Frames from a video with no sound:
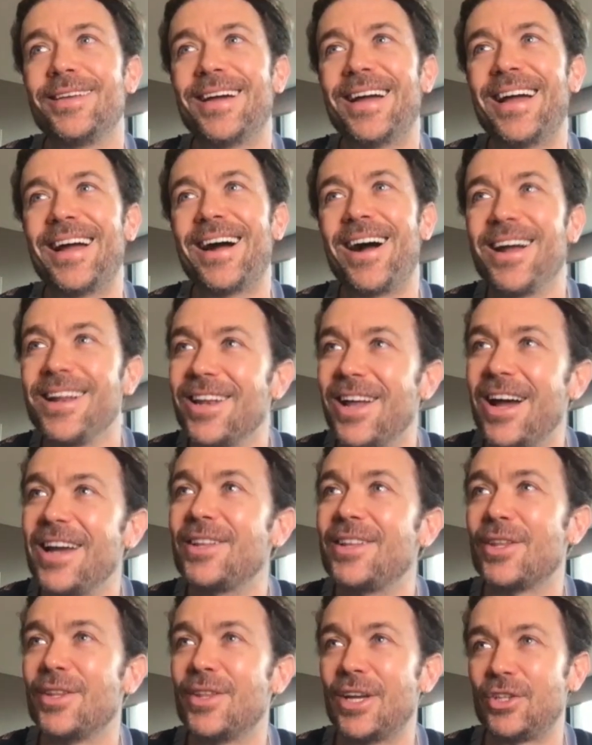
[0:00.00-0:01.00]
I like
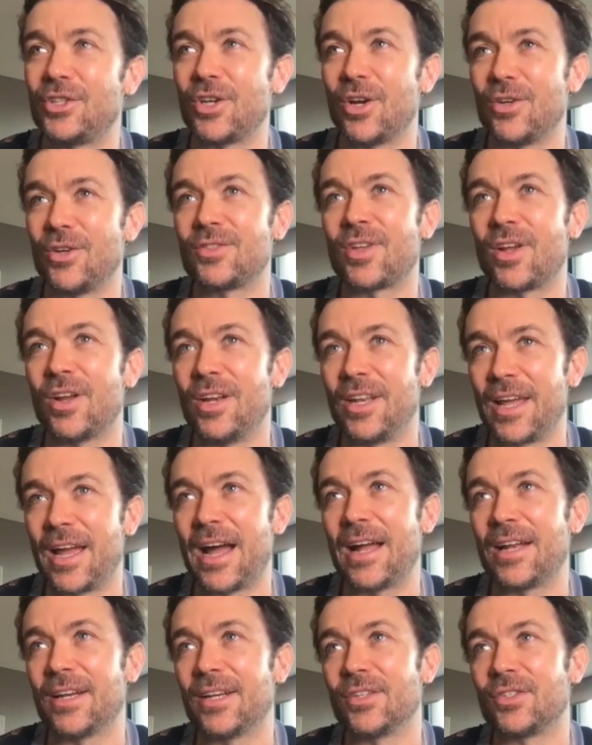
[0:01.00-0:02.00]
that they chose
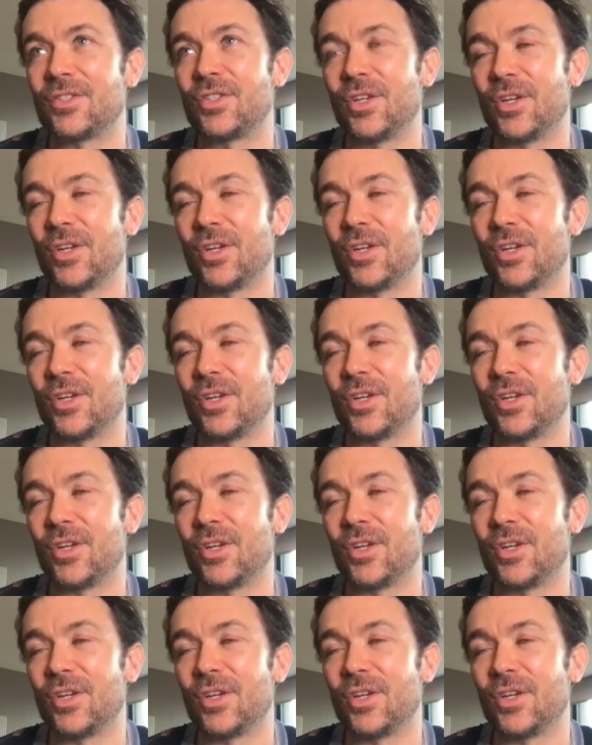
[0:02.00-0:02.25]
Leanne